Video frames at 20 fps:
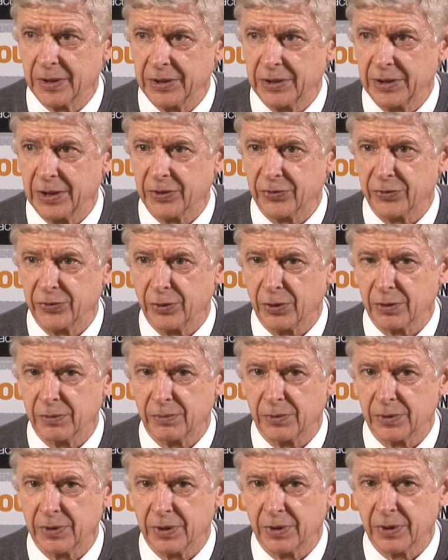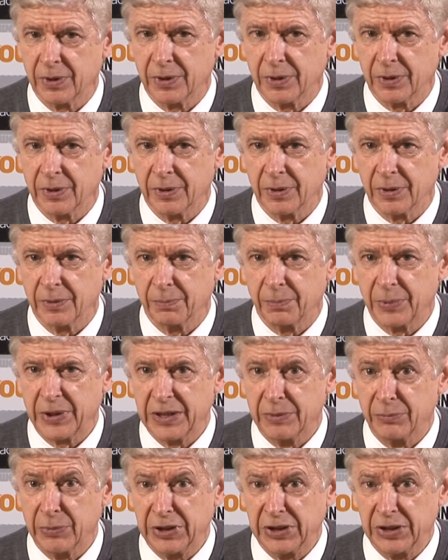he has not uh,
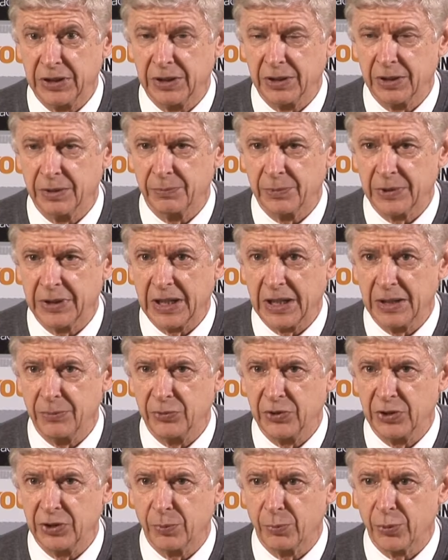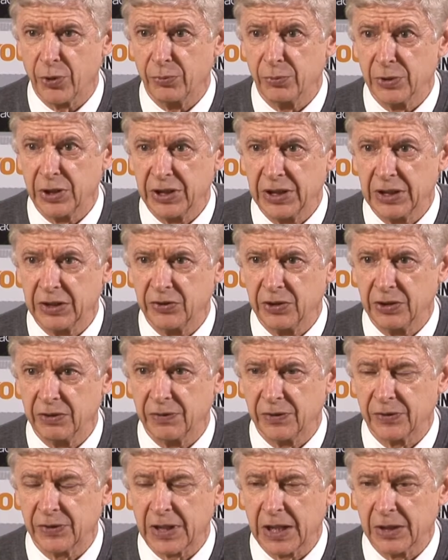played many games in the Premier League
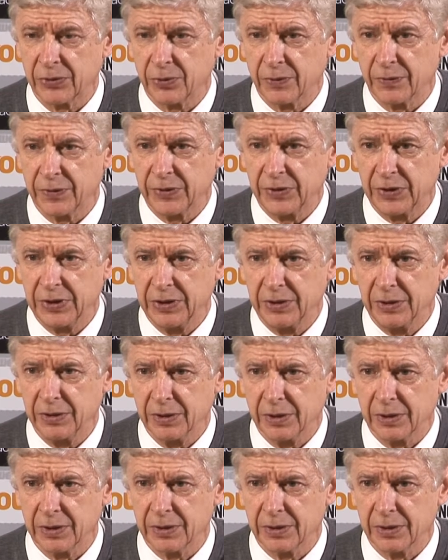since the start of the season.